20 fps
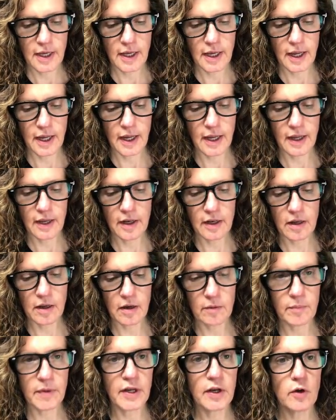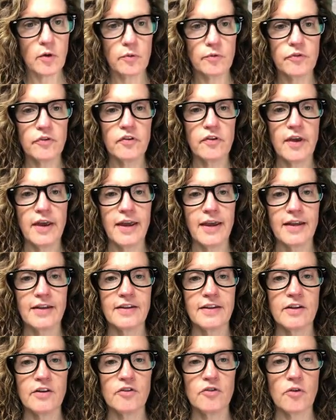And my notes say it
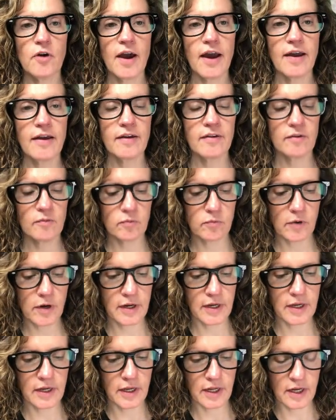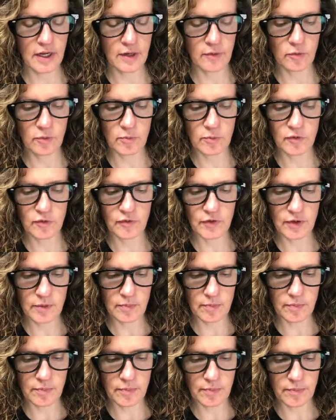didn't dry right, and I removed it
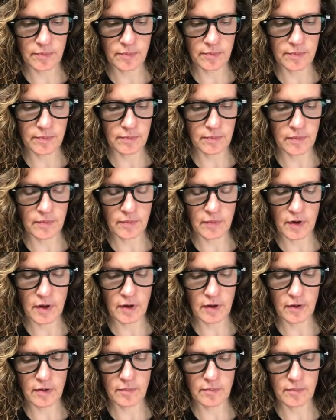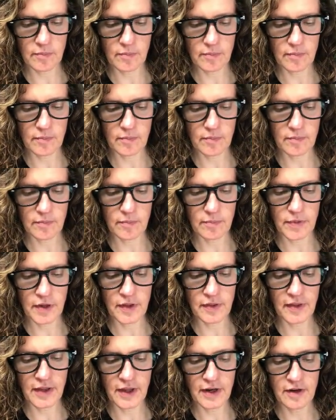by
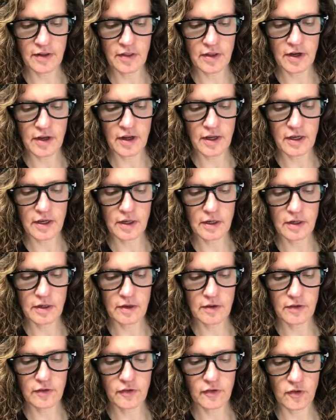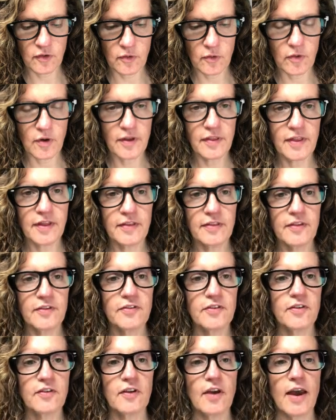the end of the night. So I think
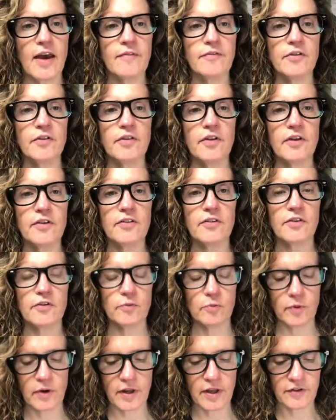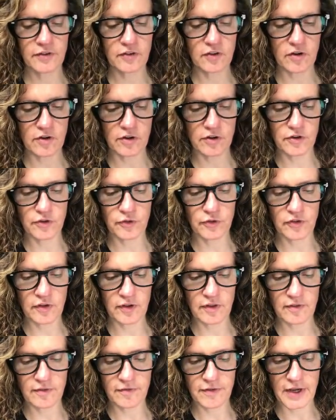after this is when I started using
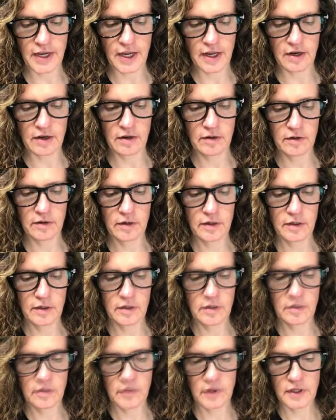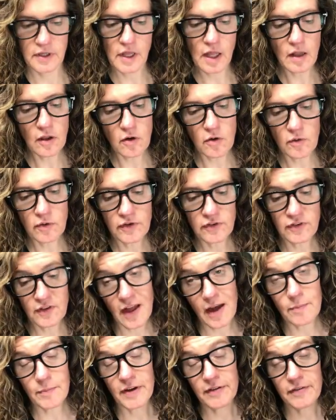the fan. Yellow is
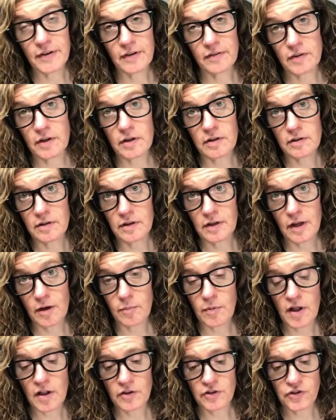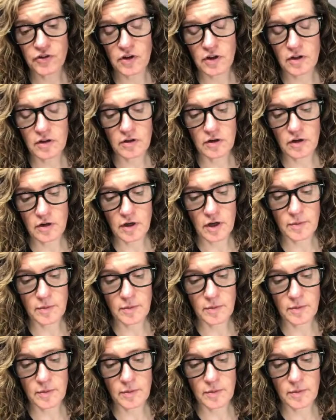not my favorite nail polish color.